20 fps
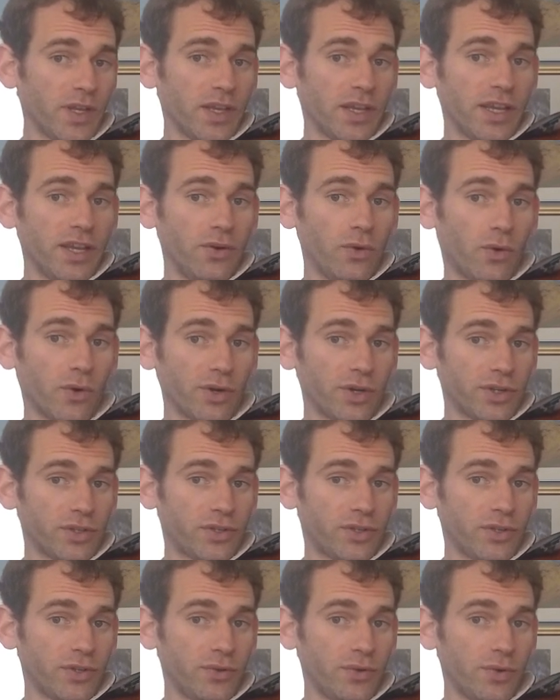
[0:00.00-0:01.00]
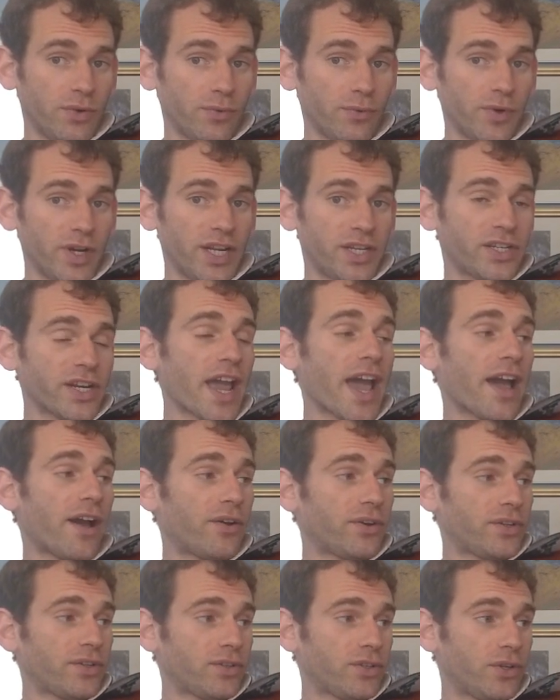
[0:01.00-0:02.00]
in order to reach
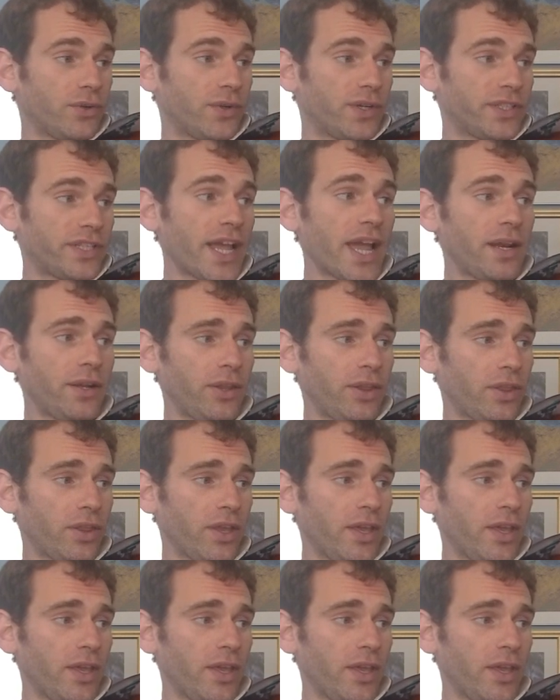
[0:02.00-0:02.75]
out to a 10th.